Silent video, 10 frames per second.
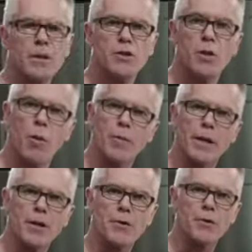So what we're
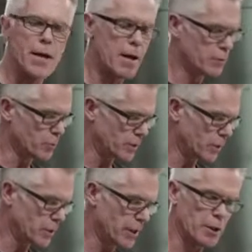going to do now is we're
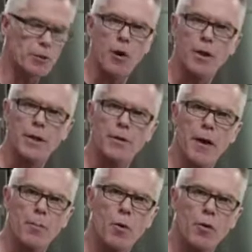just going to grind into
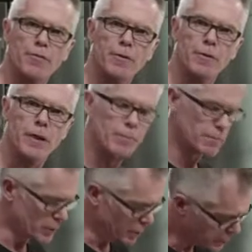our portafilter. So